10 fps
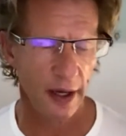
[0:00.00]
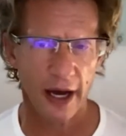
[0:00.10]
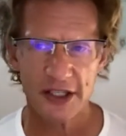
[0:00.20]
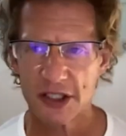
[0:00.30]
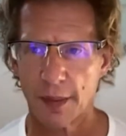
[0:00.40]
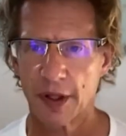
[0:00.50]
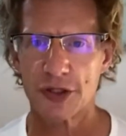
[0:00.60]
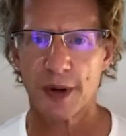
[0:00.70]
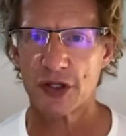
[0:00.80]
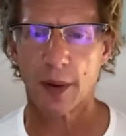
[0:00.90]
Iced double
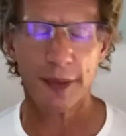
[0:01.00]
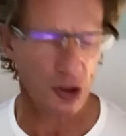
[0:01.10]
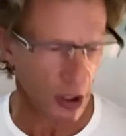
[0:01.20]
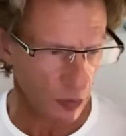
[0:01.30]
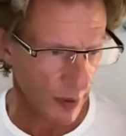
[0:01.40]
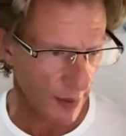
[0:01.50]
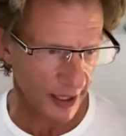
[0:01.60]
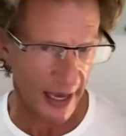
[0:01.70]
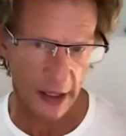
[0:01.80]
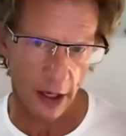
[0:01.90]
espresso. I'm going to try to replicate